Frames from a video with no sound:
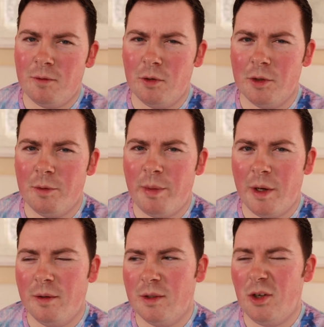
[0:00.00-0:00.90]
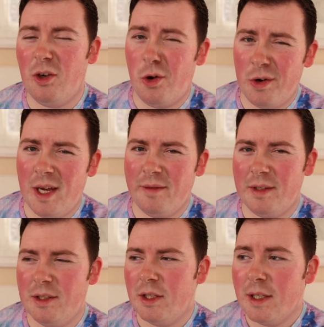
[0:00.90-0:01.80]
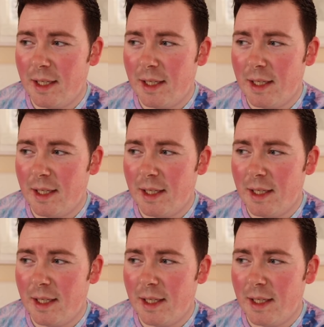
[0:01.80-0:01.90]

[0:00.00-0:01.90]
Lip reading: £200 on average.